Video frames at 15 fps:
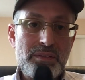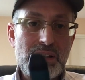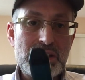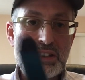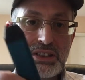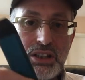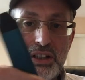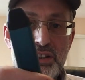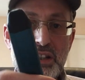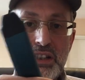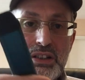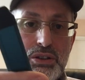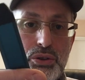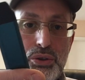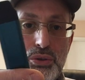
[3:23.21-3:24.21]
There's
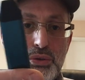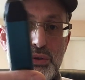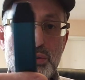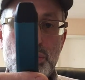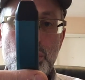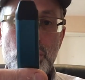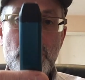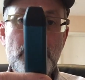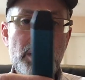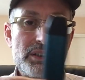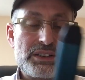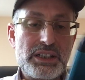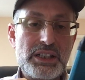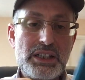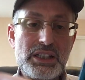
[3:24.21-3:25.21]
nothing to talk
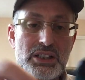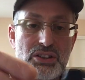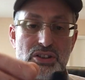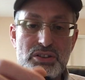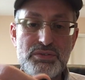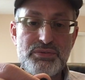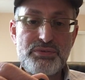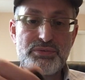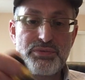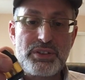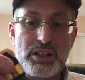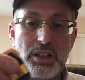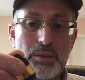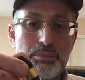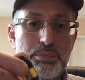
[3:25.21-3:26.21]
about here. You just
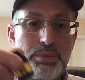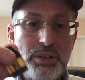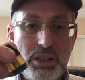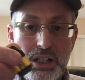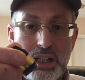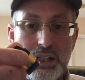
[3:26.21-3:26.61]
fill up.